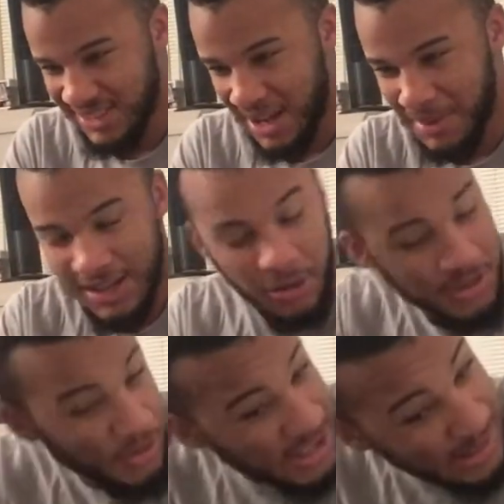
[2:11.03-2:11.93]
I mean, I know
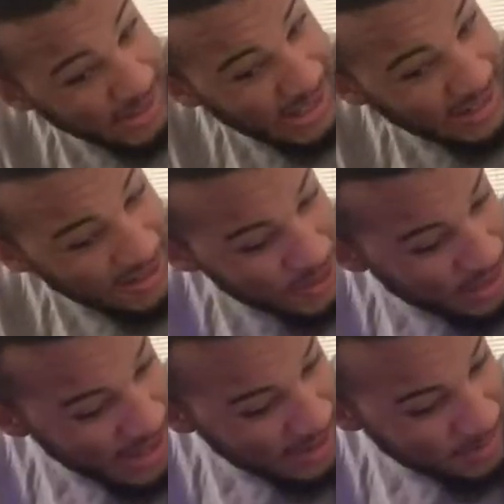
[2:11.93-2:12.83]
it's only the beginning of the
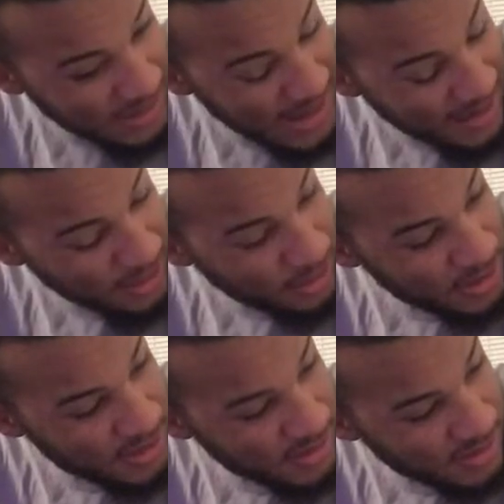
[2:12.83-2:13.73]
track, but that
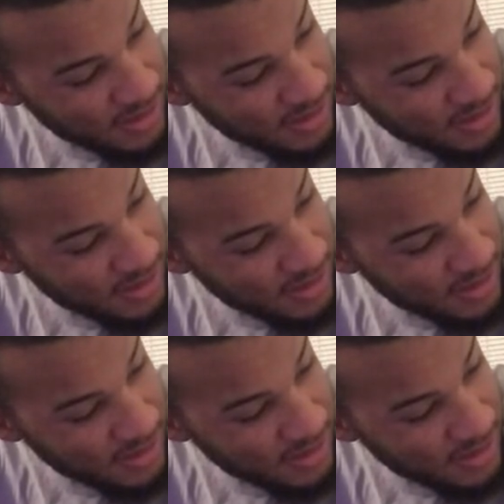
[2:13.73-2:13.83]
chorus right